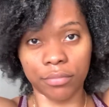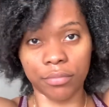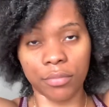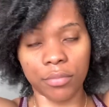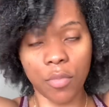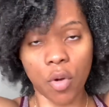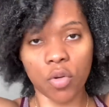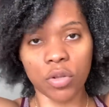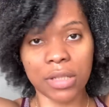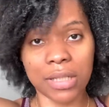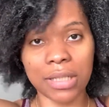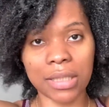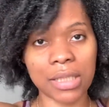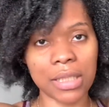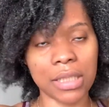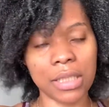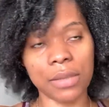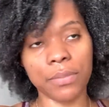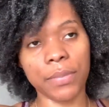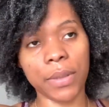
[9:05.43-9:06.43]

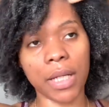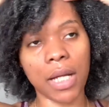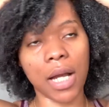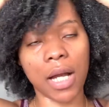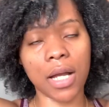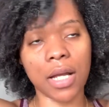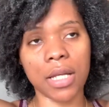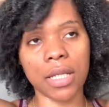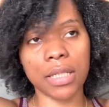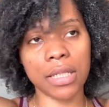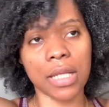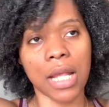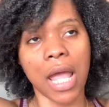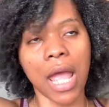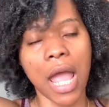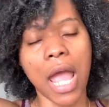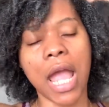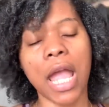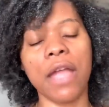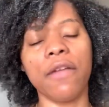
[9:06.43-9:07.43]
mostly because
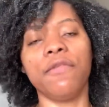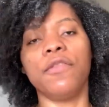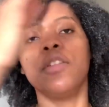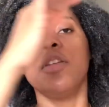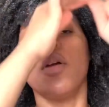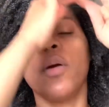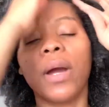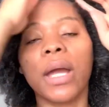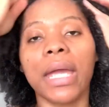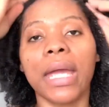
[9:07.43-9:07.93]
if your